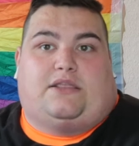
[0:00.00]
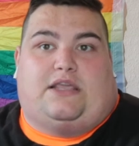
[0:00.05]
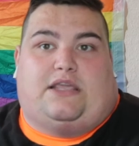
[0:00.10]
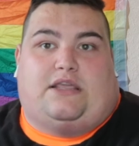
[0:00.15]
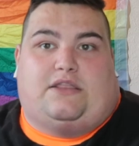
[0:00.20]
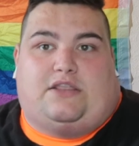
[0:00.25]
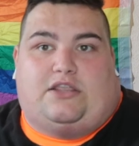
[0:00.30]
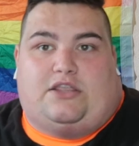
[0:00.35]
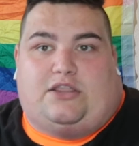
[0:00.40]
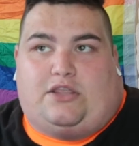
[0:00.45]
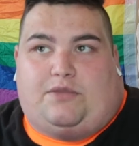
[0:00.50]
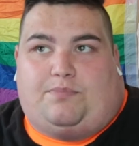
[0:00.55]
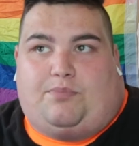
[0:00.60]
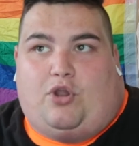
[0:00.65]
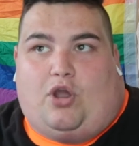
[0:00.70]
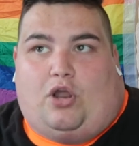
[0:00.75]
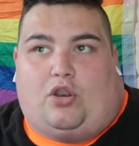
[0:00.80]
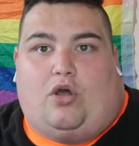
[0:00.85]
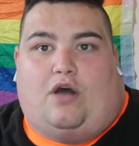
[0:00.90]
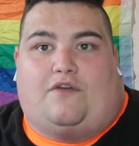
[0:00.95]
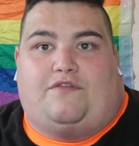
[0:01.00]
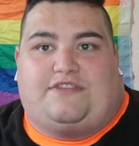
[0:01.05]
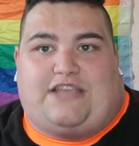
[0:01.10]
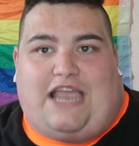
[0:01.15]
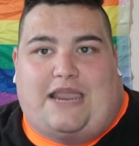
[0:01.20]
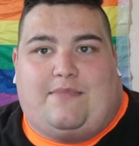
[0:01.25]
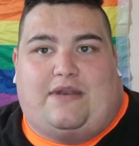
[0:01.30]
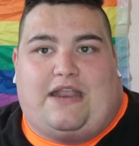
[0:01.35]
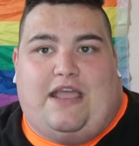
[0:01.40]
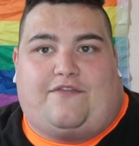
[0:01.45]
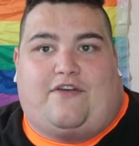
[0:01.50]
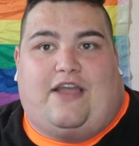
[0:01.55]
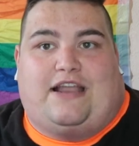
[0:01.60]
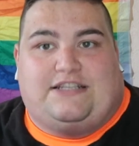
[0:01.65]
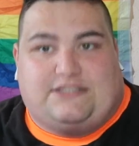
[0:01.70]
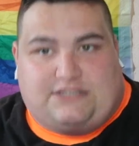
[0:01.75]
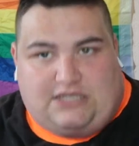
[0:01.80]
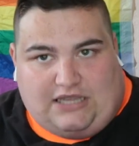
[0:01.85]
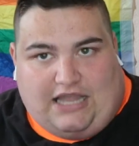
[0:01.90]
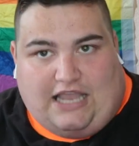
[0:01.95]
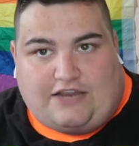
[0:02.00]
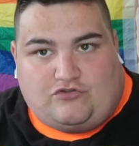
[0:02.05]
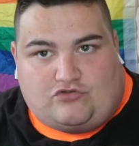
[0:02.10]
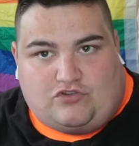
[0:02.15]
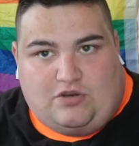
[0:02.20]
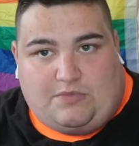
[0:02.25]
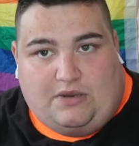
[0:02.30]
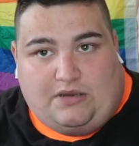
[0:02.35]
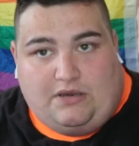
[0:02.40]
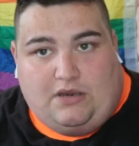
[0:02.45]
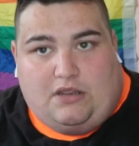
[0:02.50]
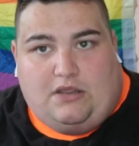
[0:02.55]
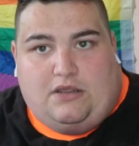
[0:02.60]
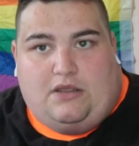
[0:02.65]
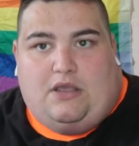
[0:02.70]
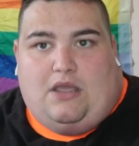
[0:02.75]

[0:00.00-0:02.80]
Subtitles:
they put a lot of time and effort into live streaming.